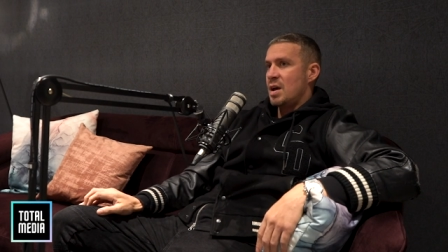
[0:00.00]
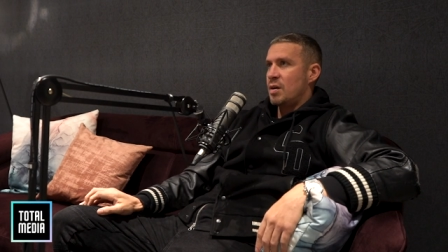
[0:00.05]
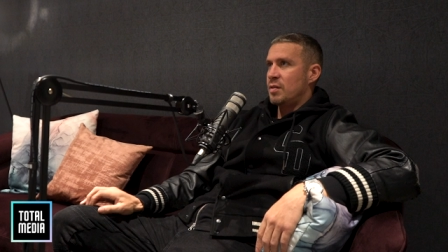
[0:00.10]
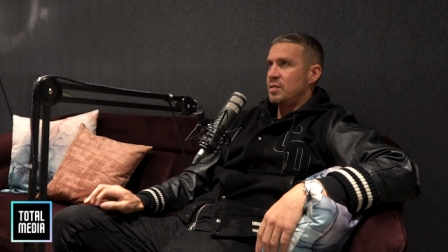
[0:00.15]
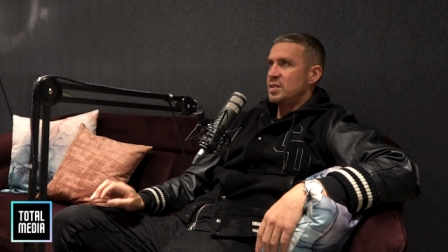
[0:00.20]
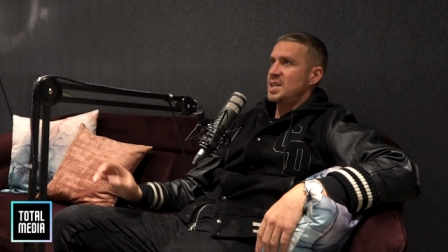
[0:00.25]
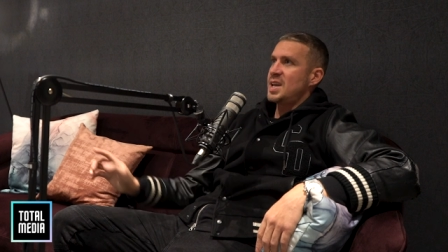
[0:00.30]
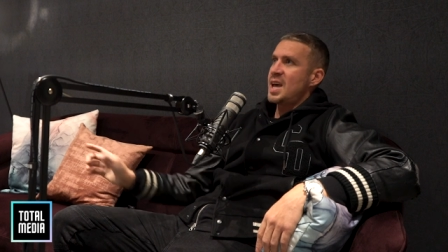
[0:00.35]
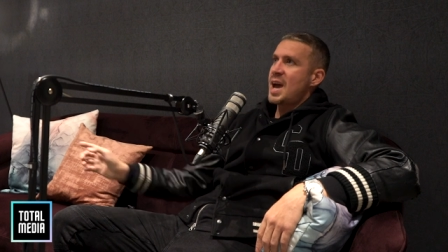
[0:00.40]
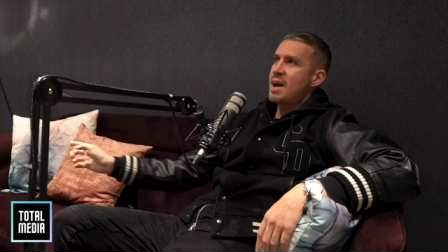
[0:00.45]

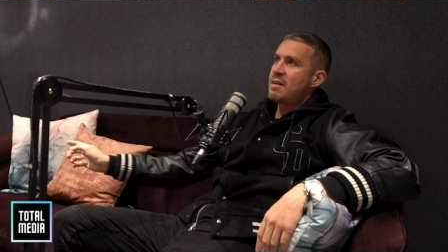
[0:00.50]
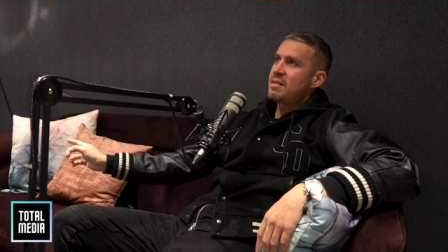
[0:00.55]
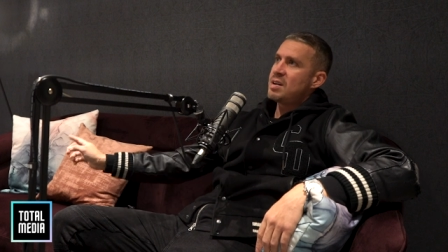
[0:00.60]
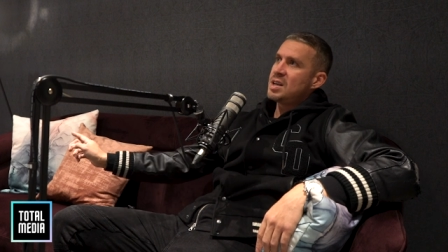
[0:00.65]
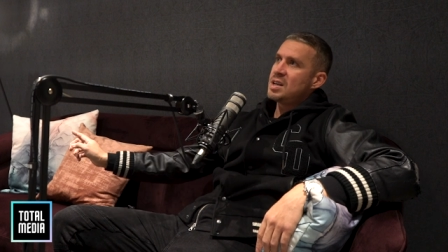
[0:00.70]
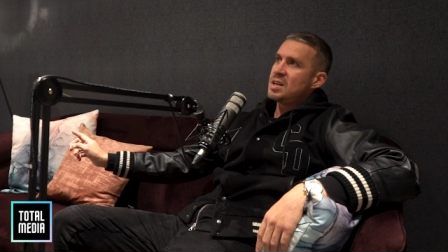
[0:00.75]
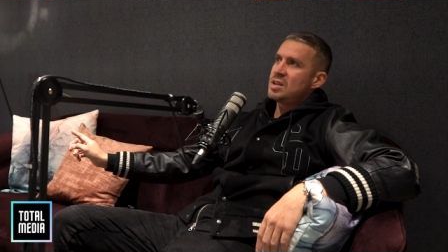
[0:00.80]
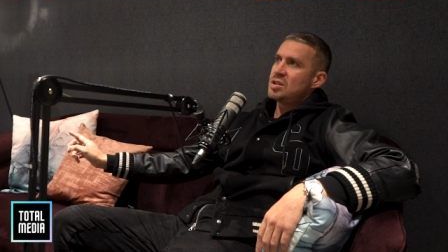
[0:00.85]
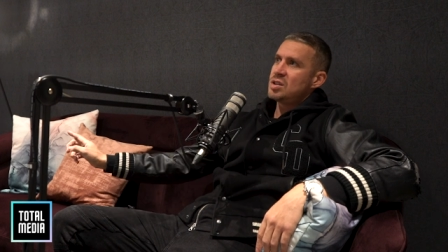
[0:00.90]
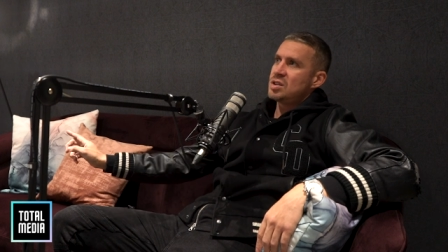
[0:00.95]
Obviously,
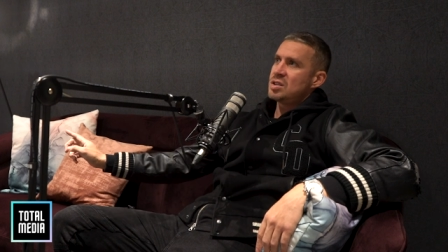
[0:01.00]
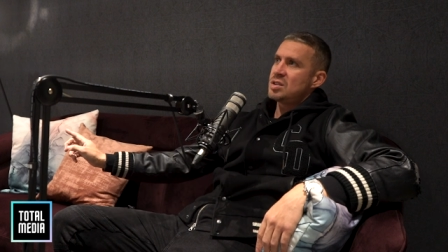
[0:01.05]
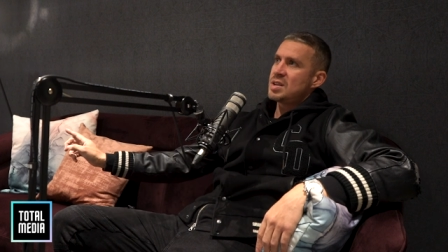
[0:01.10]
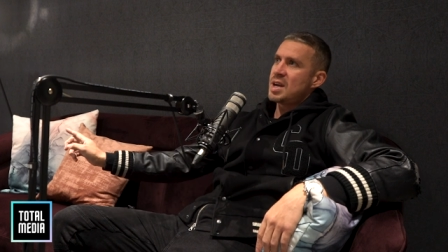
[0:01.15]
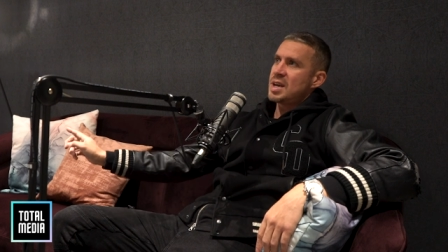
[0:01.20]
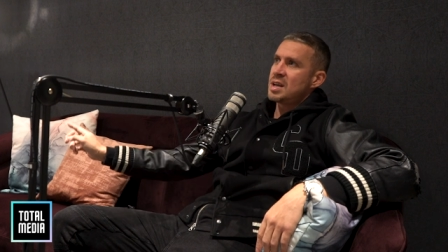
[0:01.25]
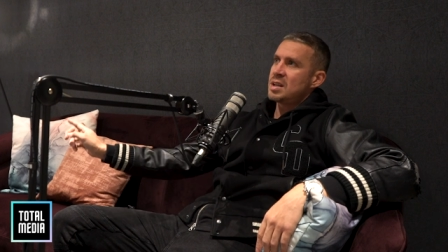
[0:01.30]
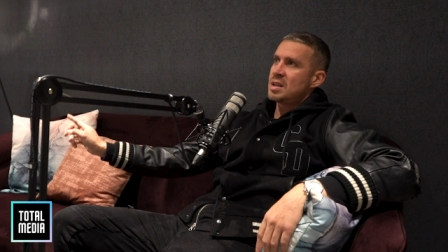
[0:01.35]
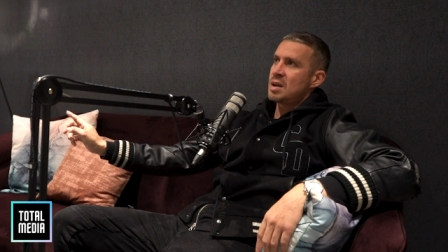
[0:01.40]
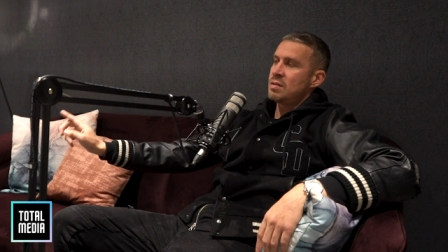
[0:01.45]
Harry had just
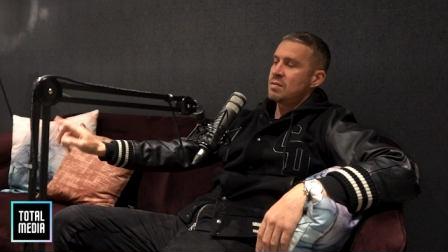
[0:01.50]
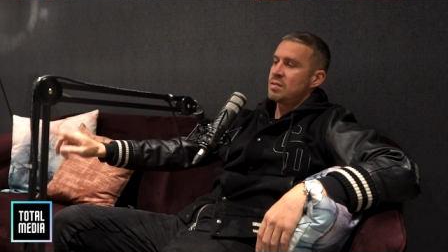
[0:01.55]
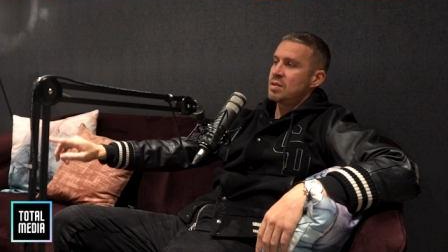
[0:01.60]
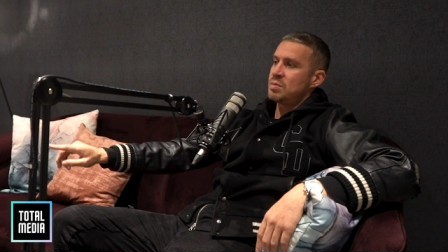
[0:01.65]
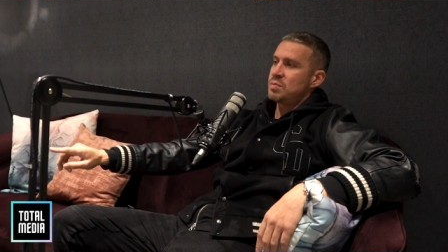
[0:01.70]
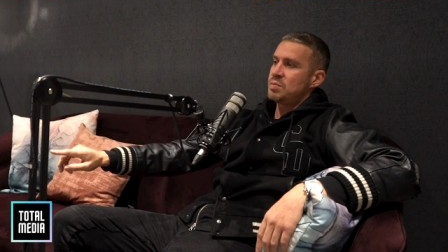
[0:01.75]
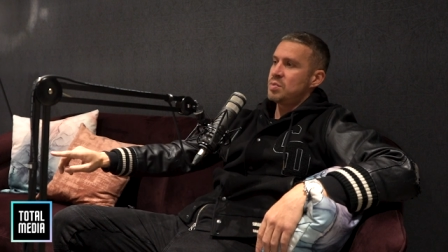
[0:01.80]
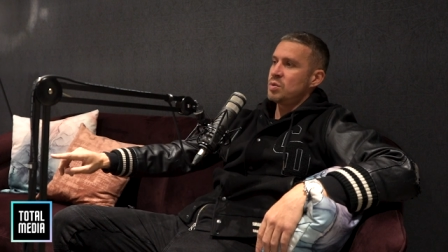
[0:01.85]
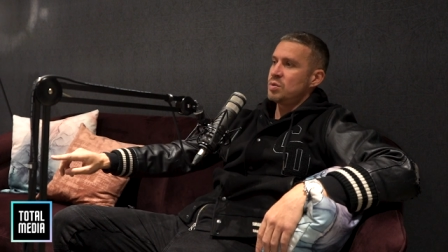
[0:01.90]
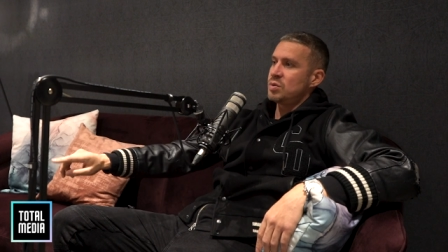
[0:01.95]
taken over
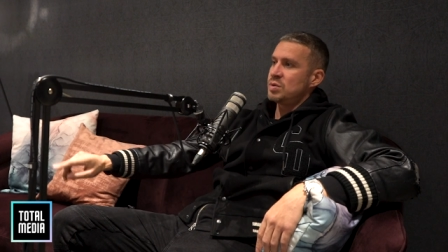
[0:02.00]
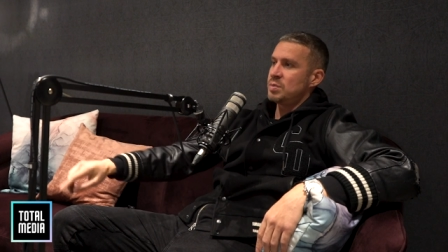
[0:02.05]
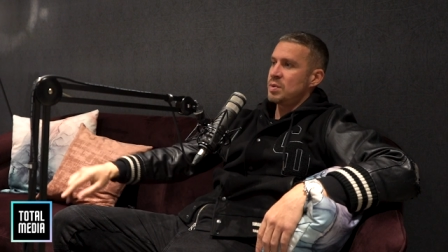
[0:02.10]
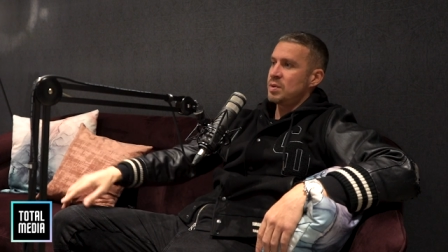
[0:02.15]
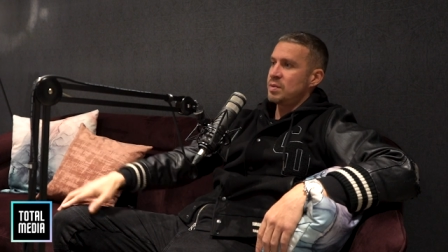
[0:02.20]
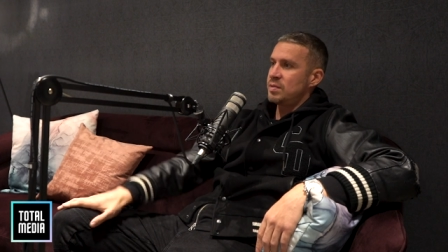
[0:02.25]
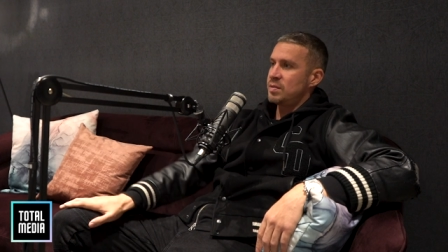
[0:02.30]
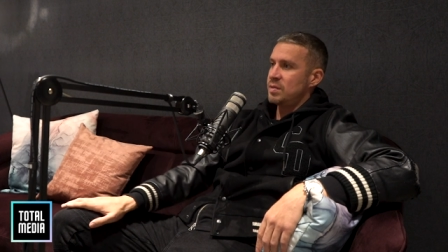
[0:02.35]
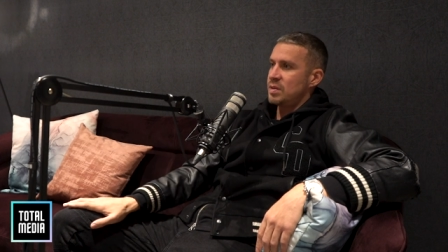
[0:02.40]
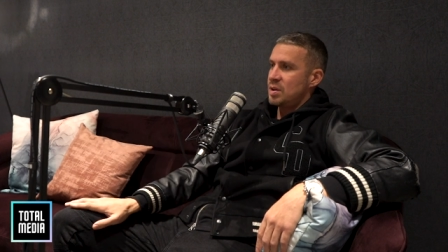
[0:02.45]
at
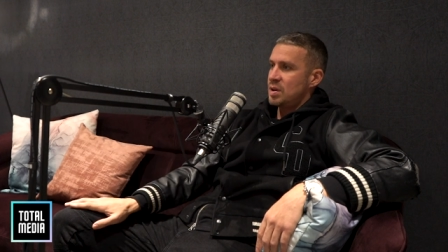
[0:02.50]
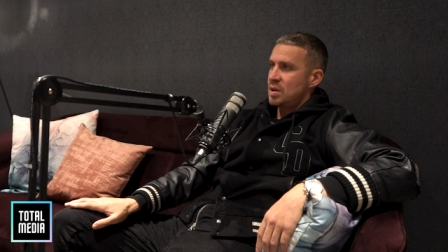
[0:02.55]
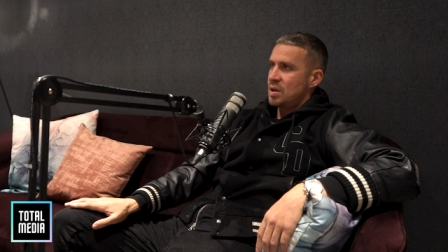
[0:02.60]
Portsmouth.